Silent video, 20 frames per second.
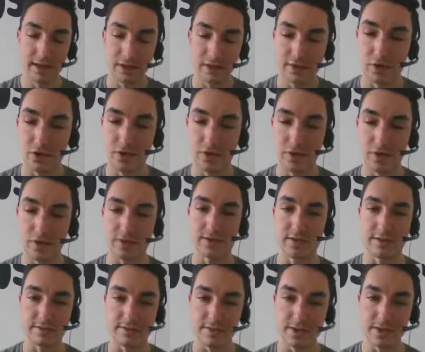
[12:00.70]
turn those
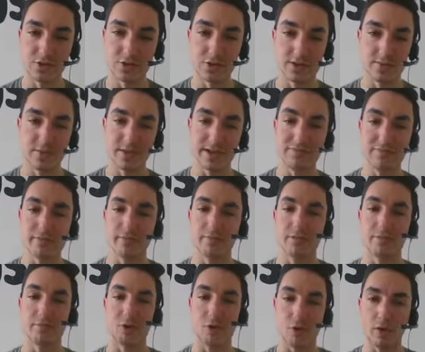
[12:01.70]
into features, but even
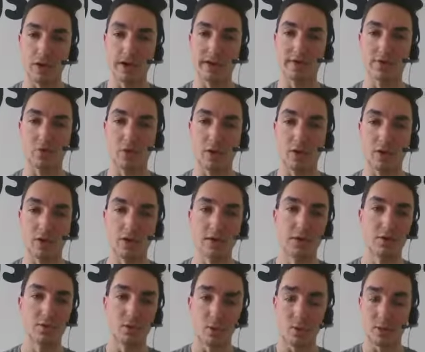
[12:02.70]
to the point where
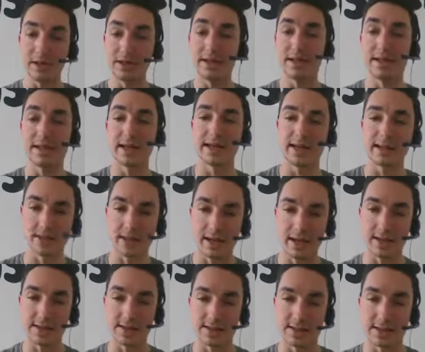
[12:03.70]
we're really letting
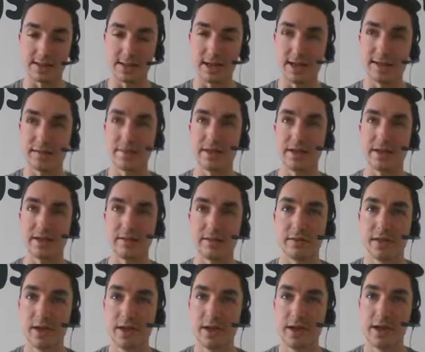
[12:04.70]
clients decide
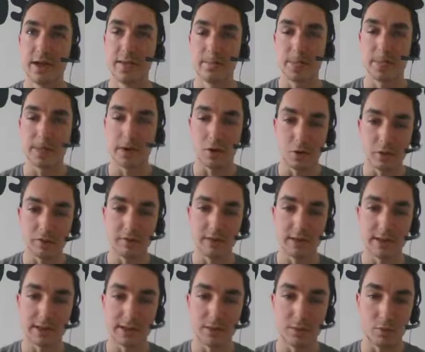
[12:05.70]
because
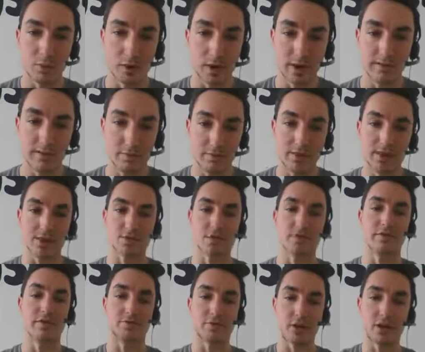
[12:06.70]
ultimately we want it to be
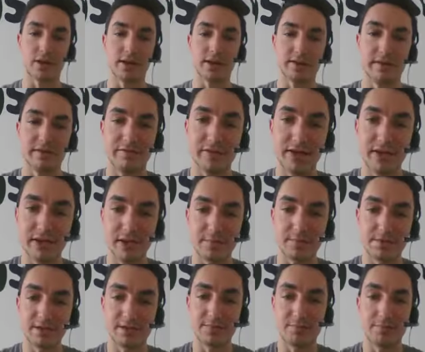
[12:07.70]
sort of a product
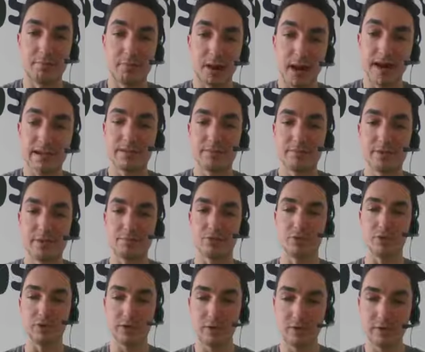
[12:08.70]
developed by the
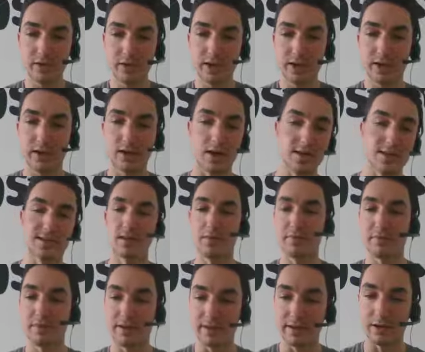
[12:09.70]
people using it and not
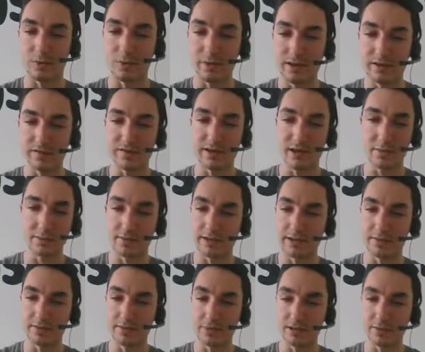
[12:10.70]
something that we developed
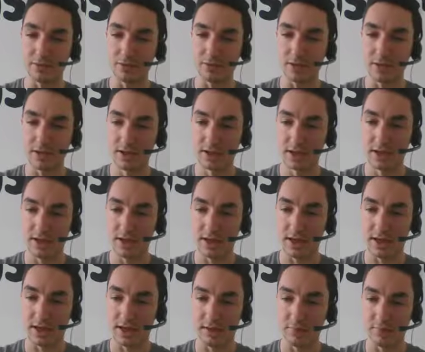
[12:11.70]
and then people
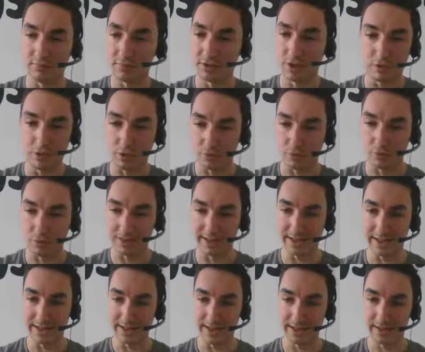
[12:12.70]
don't
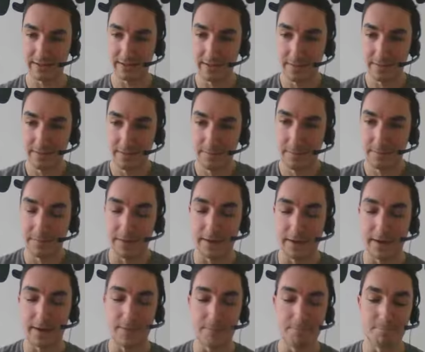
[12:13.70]
really get it.
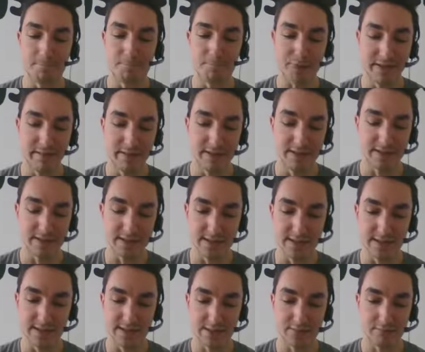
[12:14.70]
And this
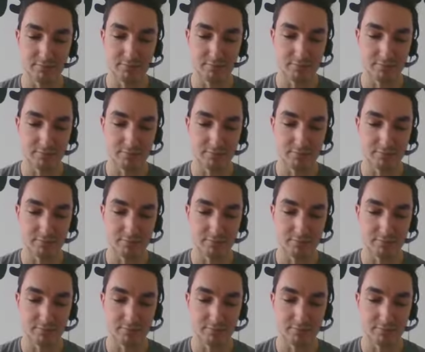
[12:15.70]
is